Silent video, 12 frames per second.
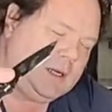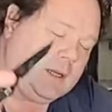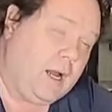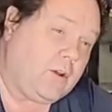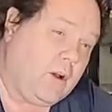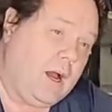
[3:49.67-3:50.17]

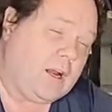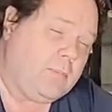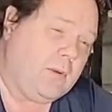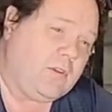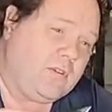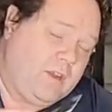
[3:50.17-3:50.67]
Dr.
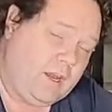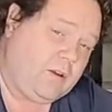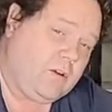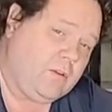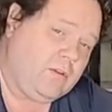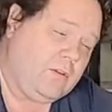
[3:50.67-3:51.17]
Octopus's
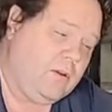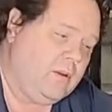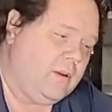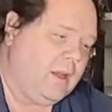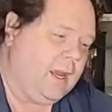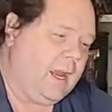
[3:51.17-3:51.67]
tentacles
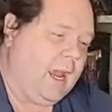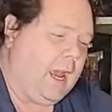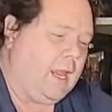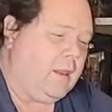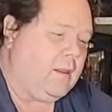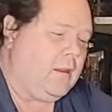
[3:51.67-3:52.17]

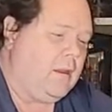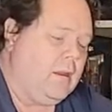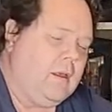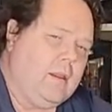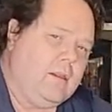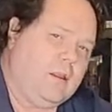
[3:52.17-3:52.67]
and
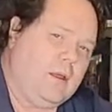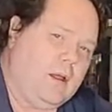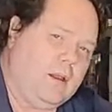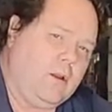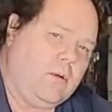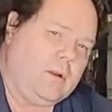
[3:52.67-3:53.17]
a
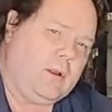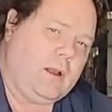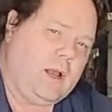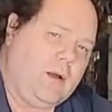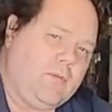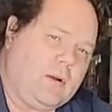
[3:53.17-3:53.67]
little
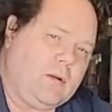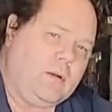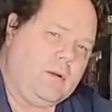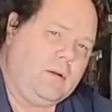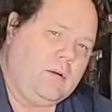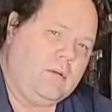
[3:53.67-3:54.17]
cover
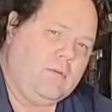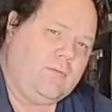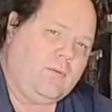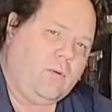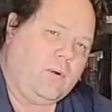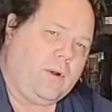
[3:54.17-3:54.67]

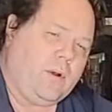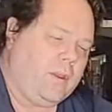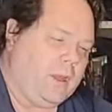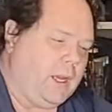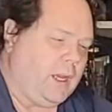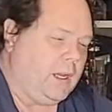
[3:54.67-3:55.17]
for
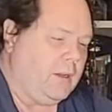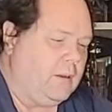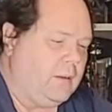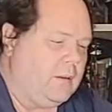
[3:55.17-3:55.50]
the